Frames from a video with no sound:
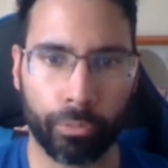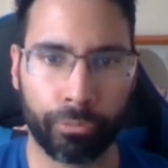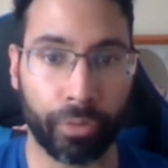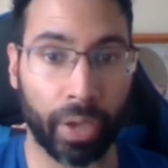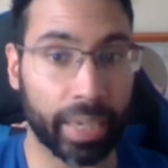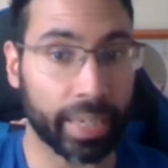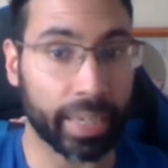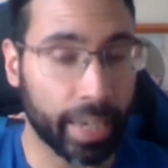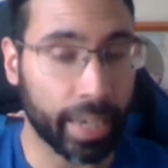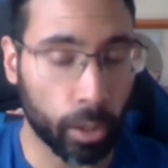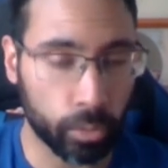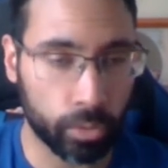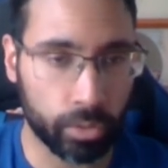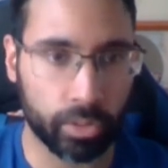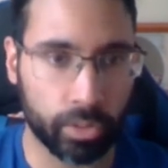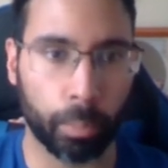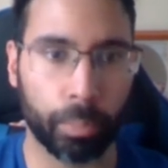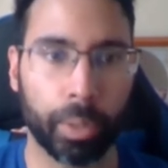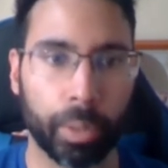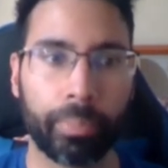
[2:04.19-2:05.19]
fake out,
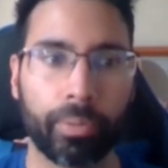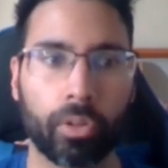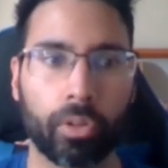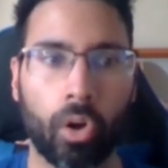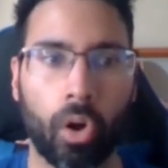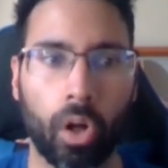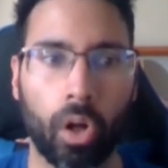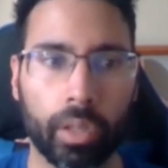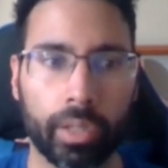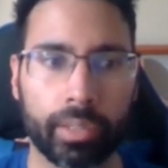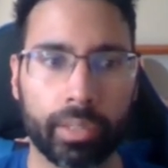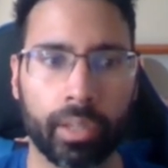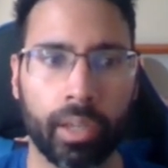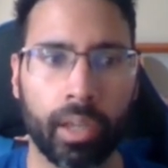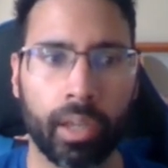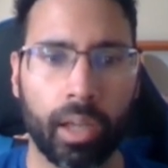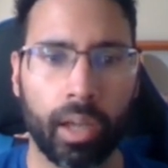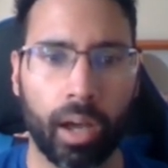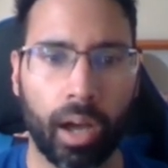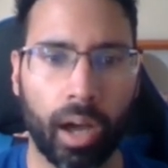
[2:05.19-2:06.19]
some people call it,
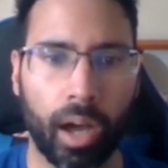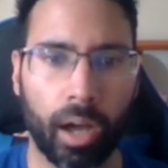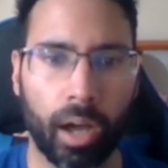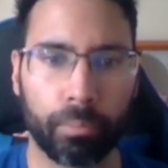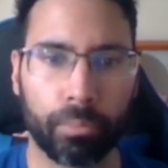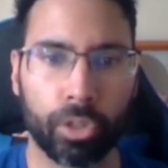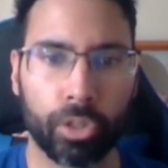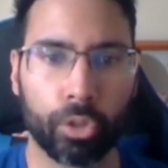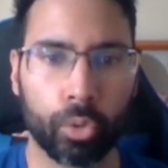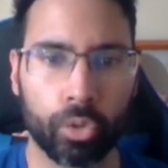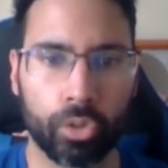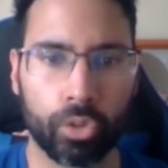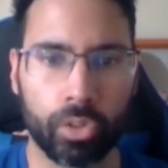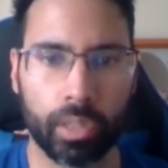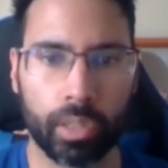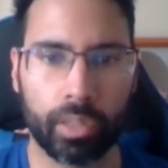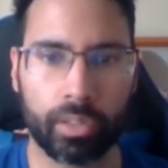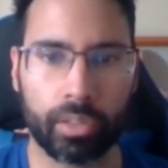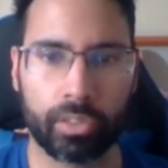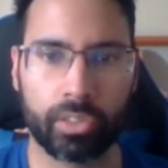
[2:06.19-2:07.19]

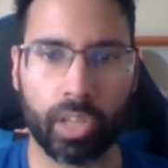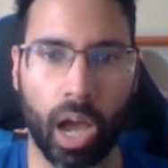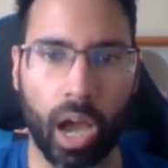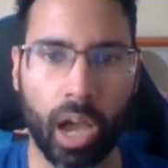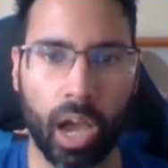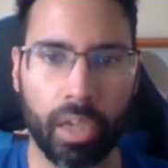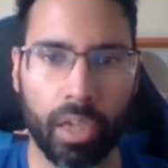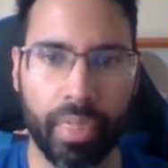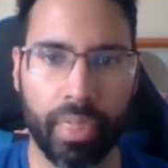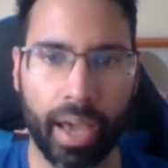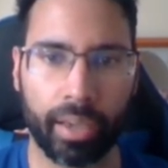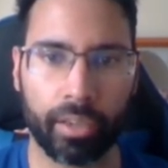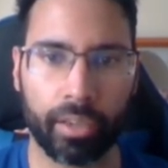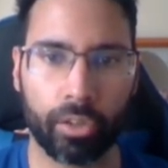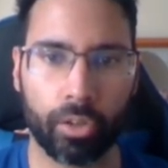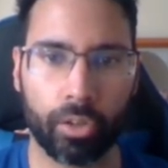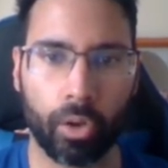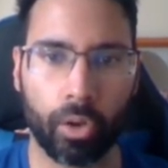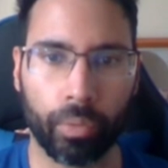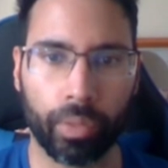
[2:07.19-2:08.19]
usually the sign that,
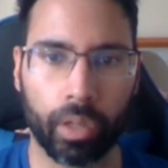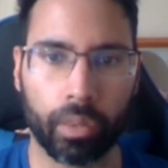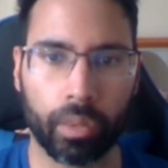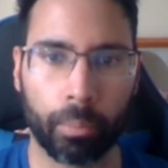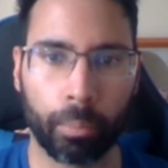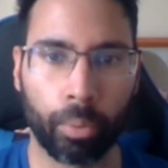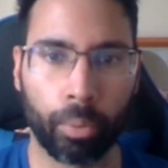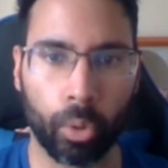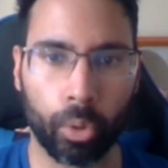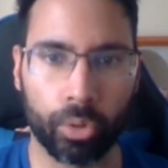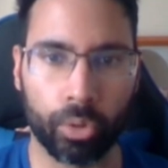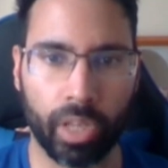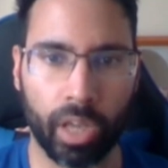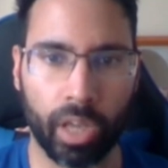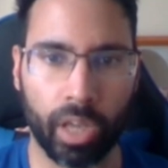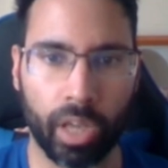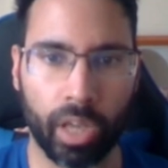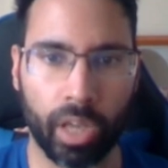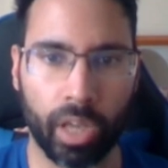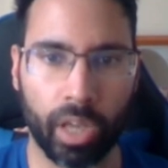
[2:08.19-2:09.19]
the bulls
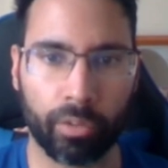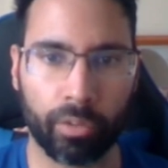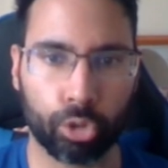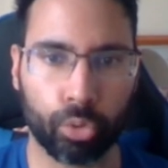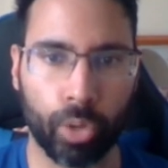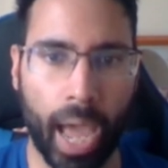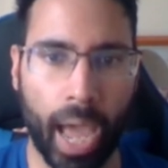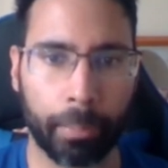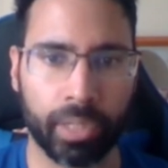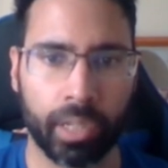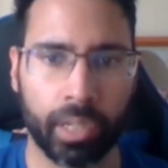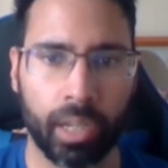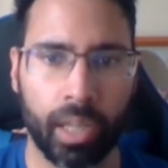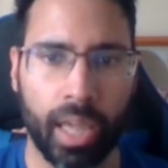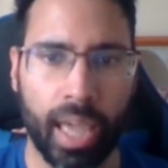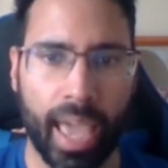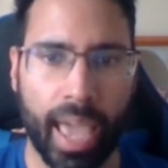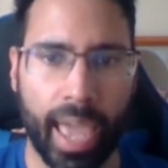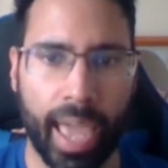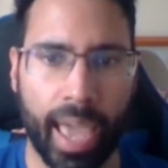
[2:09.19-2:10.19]
have been trapped
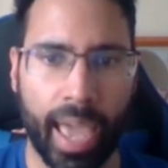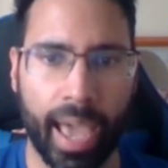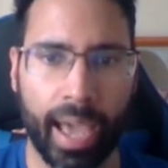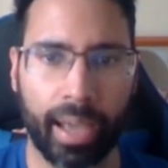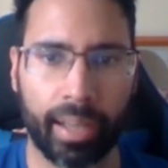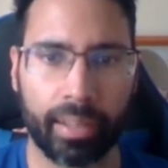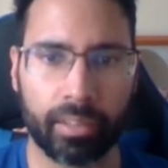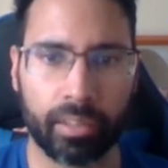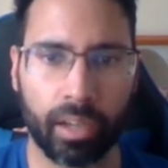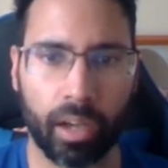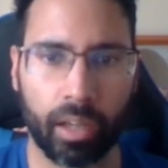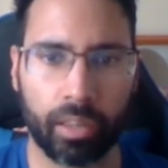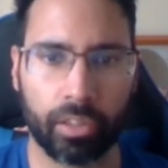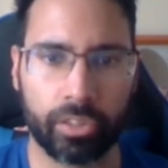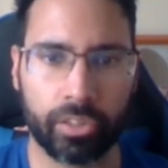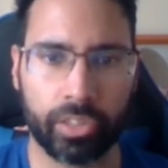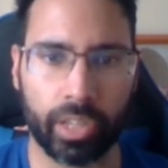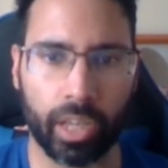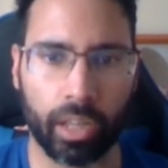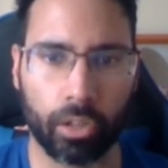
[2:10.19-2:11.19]
and the
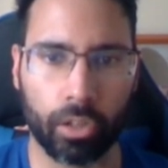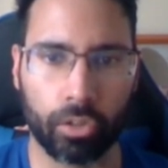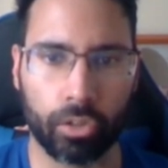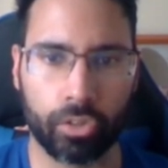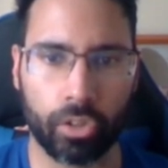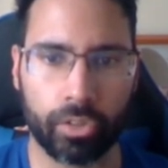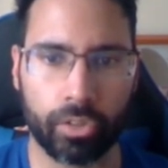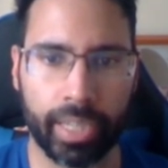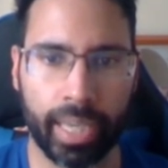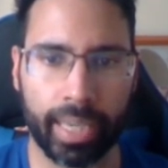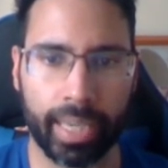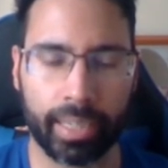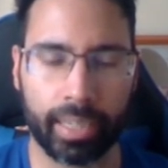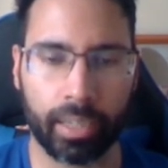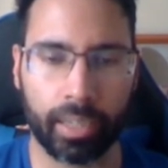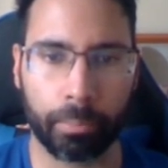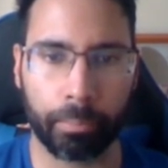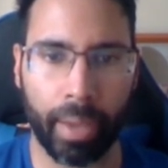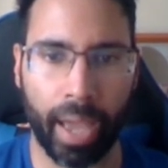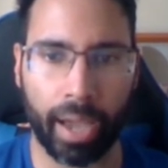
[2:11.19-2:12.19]
sellers are
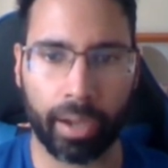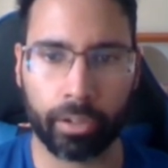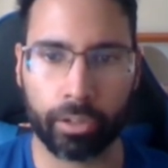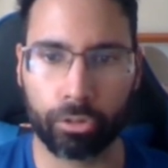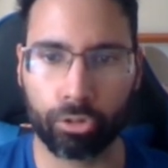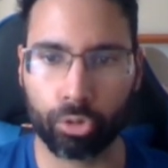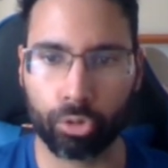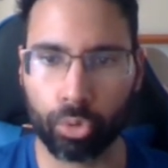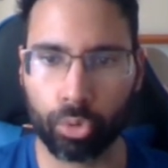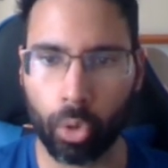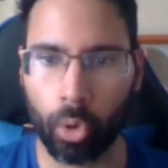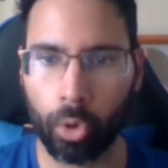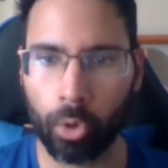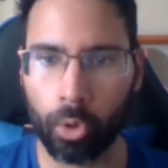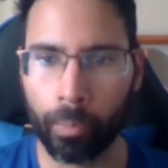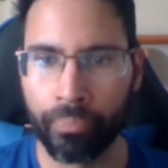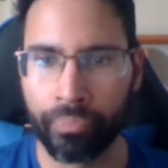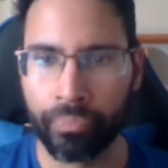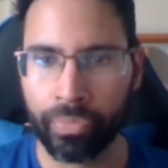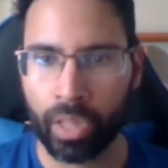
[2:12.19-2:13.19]
taking that
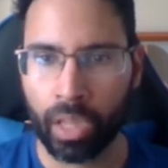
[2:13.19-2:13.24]
control.